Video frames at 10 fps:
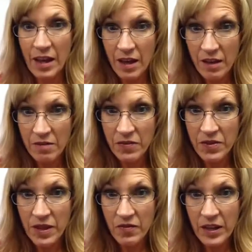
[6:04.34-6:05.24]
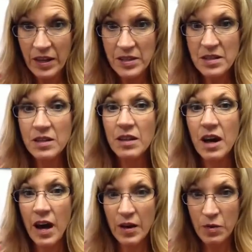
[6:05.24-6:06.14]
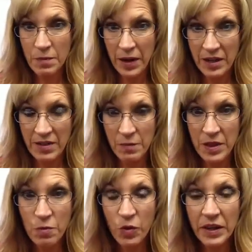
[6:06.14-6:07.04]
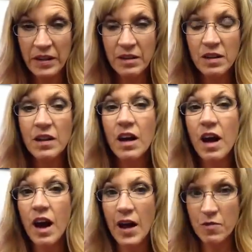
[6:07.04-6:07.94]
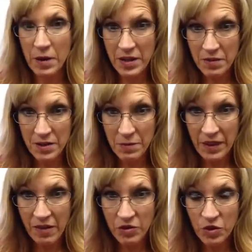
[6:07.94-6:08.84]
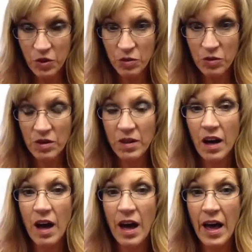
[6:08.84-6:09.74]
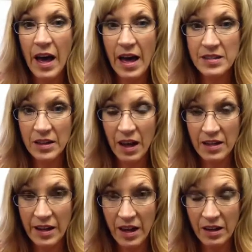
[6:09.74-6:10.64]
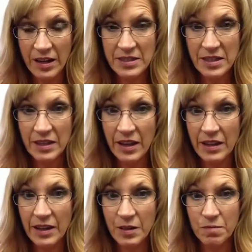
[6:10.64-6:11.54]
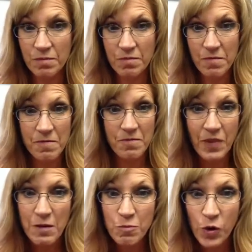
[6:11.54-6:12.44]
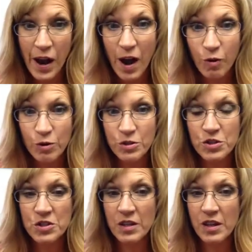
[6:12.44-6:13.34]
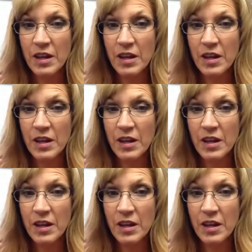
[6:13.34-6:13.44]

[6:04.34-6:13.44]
of the event, I reminded them in the morning. I reminded them in the afternoon. As it got down, I did like 5 more hours,